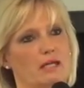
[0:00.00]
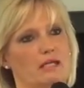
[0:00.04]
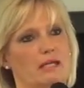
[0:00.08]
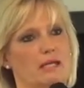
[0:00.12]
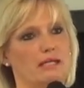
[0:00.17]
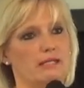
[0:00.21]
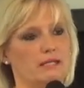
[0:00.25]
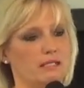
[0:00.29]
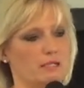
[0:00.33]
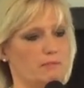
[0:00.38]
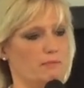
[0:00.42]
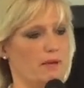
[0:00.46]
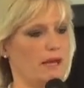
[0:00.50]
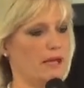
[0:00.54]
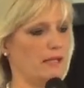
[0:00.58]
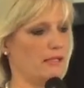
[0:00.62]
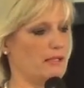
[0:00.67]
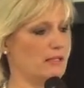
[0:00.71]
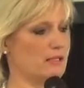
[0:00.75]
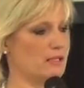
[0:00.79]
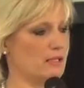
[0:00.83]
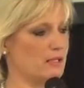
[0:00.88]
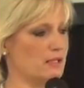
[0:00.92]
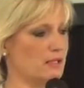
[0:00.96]

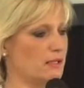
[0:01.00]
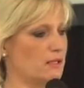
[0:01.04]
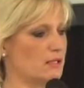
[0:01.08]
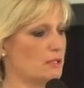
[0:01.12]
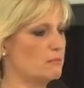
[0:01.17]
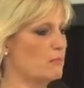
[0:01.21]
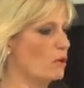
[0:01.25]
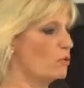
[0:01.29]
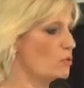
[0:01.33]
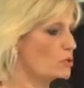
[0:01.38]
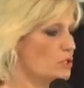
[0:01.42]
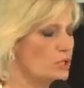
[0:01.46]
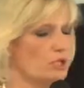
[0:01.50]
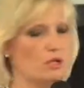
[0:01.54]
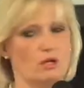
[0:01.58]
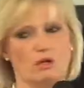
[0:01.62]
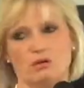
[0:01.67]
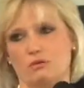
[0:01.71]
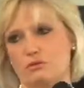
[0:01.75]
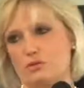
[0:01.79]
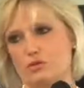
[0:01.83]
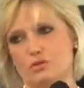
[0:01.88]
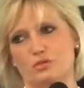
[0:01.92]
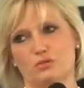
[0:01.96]
independent,
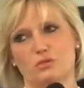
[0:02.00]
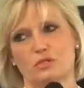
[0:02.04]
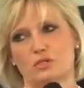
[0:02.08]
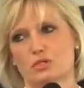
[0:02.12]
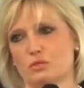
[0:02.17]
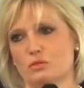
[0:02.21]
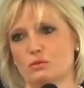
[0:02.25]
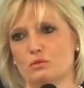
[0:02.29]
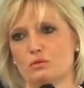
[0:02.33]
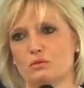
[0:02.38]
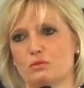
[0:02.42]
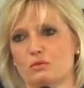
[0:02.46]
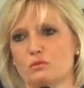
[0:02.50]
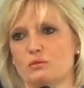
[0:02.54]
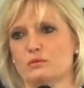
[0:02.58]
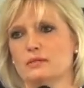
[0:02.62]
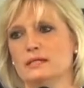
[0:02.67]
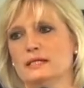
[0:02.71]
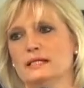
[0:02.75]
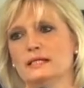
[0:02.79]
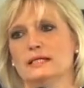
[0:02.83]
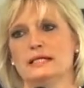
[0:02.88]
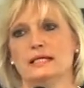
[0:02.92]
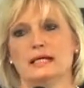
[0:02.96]
multicultural school
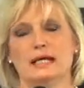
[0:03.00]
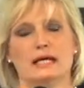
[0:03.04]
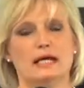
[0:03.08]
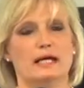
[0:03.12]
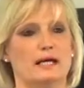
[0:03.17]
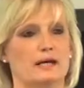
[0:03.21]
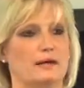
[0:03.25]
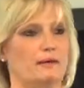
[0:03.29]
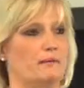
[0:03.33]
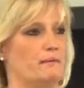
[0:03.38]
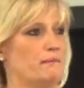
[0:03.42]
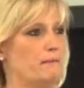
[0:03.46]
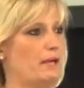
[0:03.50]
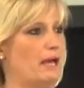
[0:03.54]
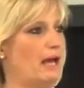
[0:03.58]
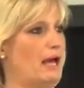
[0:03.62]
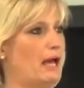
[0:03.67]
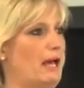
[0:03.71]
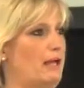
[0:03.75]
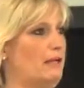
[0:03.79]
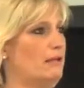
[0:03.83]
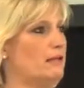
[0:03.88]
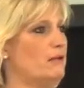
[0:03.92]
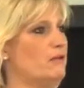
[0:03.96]

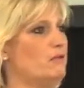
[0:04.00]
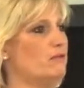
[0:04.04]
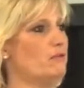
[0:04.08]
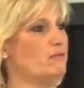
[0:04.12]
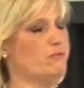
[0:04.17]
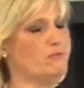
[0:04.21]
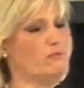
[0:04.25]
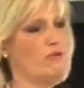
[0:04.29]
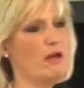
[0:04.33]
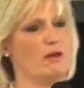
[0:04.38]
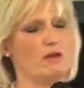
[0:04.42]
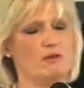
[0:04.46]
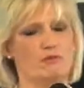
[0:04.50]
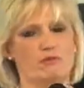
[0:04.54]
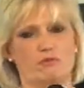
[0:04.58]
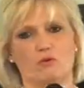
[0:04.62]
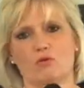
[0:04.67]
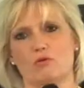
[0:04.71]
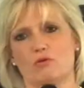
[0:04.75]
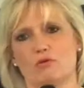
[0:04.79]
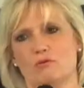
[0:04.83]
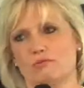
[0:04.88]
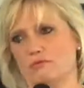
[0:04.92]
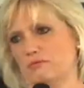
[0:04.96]
and very
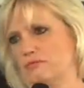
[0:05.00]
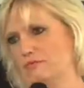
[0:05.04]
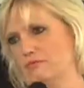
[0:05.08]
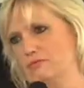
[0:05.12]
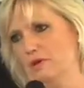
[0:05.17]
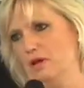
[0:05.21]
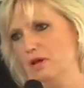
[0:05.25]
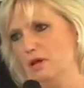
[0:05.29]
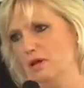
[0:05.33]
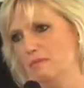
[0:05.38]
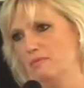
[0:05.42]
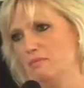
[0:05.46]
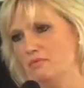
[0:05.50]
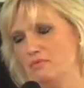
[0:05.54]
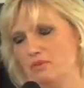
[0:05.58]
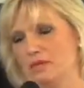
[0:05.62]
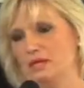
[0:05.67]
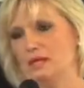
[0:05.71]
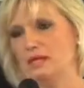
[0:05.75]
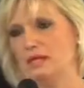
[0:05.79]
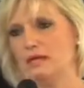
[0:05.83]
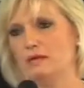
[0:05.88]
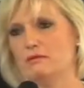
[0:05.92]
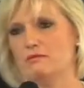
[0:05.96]
forefront
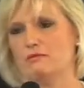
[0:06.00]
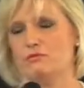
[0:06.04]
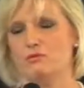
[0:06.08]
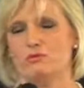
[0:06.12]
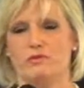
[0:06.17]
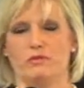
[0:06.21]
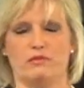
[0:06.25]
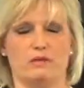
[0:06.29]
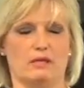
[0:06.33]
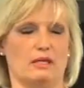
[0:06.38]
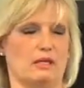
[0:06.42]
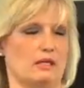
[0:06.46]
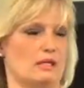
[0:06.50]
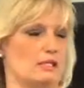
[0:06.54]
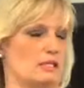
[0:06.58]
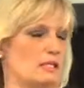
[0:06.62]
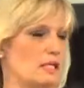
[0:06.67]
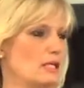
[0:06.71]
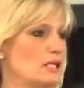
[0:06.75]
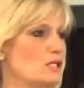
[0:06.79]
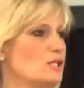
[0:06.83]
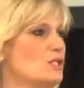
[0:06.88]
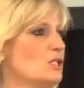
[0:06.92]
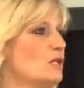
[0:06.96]
thinking
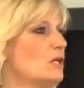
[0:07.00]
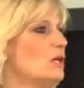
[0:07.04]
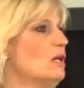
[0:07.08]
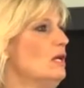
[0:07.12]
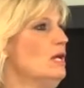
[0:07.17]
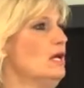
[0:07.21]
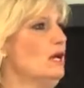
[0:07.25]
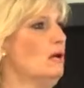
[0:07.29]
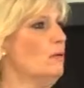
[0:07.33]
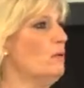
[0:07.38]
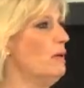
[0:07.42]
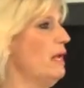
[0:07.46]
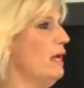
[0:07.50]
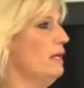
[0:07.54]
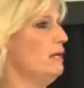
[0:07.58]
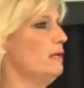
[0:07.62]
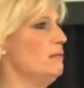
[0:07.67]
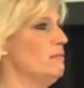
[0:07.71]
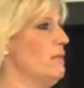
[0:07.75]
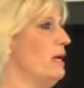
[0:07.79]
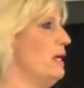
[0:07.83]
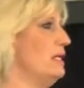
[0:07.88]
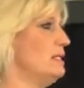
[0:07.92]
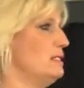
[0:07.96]
teacher. We had an
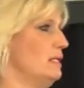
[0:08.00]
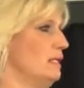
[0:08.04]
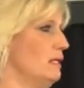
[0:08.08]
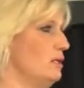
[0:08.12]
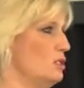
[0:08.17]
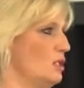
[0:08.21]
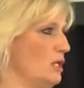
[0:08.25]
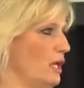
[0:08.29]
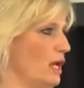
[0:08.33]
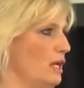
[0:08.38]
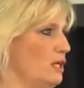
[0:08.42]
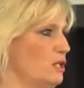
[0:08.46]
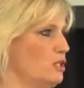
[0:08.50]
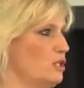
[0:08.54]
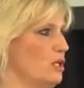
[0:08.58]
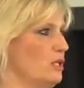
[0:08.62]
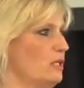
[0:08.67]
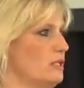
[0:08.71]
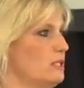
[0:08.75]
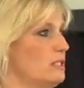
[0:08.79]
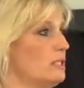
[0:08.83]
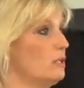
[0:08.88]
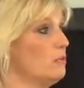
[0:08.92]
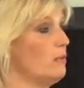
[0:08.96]
amazing
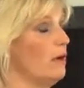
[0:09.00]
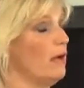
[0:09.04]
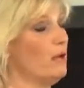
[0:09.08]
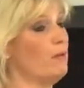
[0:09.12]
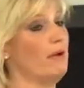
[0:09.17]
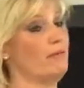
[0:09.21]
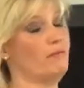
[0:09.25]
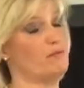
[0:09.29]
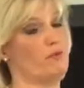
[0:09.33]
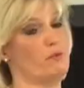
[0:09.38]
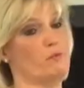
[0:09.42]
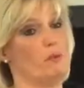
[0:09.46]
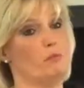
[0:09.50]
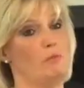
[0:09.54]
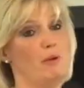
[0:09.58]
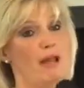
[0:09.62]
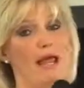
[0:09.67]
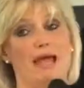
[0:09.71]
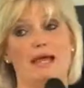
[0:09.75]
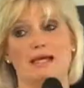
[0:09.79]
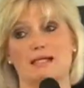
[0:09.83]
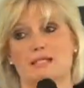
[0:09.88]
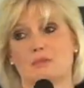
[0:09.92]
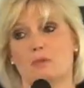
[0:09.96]
education. So I went from a
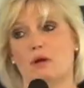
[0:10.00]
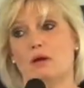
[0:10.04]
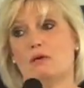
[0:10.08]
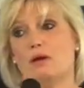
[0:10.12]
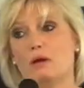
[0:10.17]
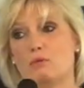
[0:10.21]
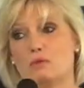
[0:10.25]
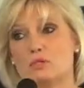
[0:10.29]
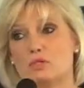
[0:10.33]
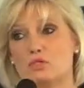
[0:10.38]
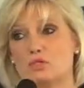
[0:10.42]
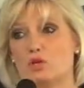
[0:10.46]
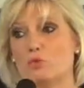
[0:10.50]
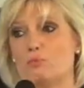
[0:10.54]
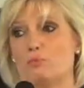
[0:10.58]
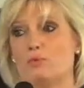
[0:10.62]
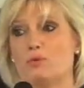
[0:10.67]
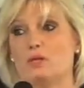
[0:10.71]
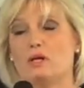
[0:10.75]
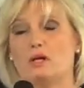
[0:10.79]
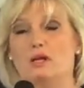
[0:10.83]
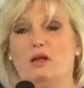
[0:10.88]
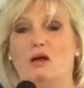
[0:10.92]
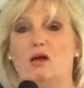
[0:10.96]
place where I was top of
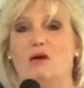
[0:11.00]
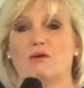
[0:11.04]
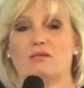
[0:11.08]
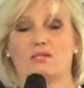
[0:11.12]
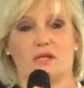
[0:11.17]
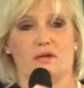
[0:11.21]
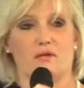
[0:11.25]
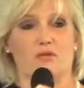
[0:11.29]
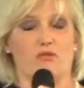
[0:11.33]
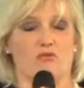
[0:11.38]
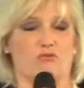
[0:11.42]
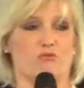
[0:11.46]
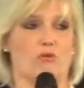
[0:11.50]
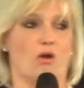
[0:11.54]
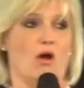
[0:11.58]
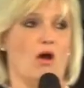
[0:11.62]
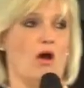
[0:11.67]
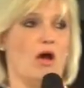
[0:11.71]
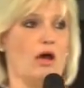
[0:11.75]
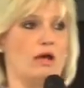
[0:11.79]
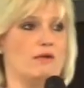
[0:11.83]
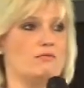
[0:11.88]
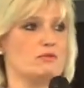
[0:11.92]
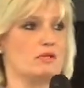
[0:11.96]
the class, I
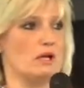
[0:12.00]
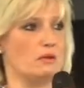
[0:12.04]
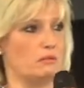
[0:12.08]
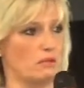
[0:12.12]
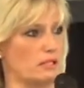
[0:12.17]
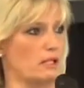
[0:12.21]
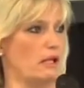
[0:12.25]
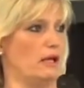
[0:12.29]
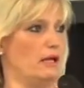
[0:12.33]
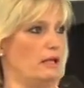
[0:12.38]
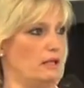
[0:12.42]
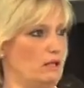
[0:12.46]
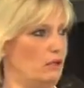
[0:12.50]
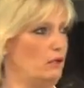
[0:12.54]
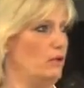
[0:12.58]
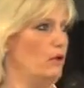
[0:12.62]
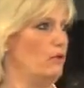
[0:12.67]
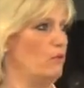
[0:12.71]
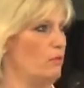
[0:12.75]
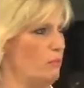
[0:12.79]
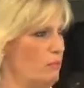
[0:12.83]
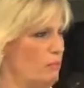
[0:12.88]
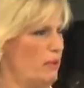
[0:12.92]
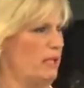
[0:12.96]
thrived, I was like, you know,
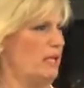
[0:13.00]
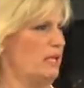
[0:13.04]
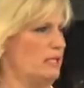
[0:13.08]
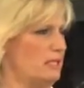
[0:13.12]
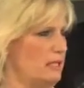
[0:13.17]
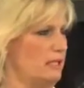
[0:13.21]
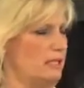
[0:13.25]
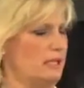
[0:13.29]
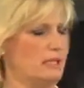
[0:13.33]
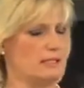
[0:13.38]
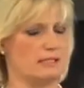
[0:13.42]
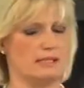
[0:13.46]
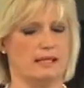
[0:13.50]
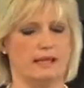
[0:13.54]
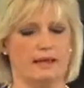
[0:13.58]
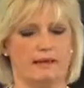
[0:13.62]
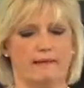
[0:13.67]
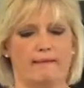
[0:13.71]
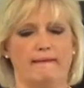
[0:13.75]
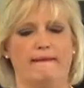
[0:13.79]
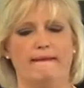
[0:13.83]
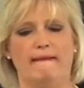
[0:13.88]
the bee's knees there.